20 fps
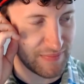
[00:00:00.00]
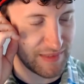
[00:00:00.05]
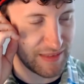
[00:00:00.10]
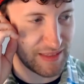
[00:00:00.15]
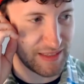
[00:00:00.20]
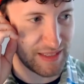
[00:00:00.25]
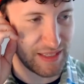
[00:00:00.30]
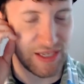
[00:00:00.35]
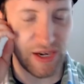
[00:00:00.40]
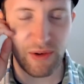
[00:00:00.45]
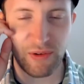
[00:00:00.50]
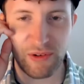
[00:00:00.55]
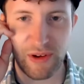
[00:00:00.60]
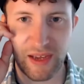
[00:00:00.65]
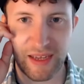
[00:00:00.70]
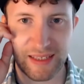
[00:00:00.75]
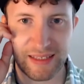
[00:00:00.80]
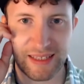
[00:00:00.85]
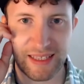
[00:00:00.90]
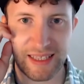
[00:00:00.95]
You
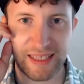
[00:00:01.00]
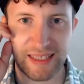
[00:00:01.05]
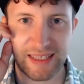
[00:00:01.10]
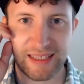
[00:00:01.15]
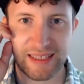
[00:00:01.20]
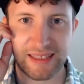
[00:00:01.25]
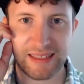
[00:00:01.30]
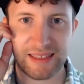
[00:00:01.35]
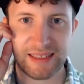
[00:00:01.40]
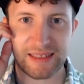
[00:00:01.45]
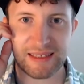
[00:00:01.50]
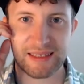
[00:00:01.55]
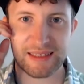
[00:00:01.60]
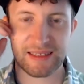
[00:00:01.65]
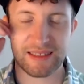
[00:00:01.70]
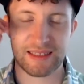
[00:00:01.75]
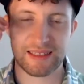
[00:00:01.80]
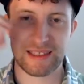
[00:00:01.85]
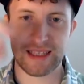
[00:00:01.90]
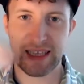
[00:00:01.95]
know,
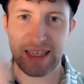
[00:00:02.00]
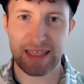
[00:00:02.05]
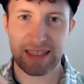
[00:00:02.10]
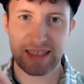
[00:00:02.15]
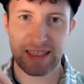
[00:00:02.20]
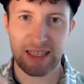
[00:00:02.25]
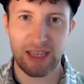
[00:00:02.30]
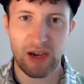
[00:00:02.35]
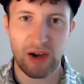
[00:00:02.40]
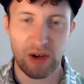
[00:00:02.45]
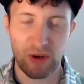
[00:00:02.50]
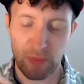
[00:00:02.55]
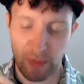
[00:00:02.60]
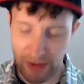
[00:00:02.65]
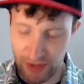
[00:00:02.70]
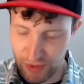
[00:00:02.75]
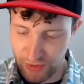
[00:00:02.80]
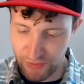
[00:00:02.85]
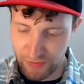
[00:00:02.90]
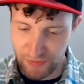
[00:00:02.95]
in the arc where
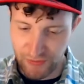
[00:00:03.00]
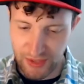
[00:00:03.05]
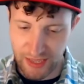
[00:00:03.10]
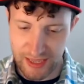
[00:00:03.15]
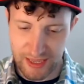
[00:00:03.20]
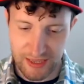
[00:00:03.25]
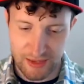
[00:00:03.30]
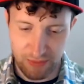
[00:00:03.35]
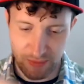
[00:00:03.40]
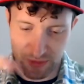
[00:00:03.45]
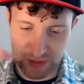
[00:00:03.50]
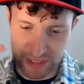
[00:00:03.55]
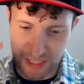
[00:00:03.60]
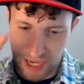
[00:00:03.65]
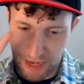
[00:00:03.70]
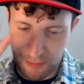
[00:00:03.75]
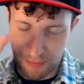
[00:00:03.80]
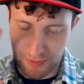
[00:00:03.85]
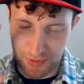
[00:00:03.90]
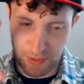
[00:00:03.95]
Luffy was
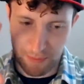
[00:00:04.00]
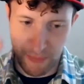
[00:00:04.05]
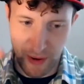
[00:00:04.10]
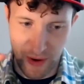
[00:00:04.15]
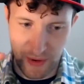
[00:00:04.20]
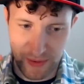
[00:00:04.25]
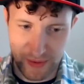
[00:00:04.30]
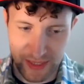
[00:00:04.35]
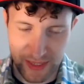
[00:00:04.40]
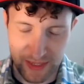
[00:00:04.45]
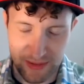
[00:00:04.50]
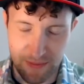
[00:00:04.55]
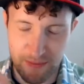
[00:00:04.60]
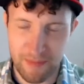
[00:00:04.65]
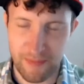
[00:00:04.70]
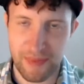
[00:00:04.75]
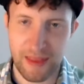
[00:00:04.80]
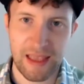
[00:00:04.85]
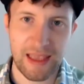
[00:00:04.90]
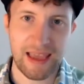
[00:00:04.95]
up on the
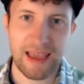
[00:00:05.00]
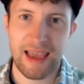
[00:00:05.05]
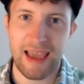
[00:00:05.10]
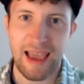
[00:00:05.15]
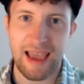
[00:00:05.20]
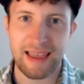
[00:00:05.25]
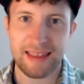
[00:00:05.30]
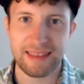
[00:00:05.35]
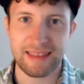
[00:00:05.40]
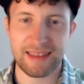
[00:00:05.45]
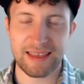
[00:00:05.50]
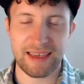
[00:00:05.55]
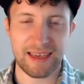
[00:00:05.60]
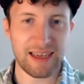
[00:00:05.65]
podium and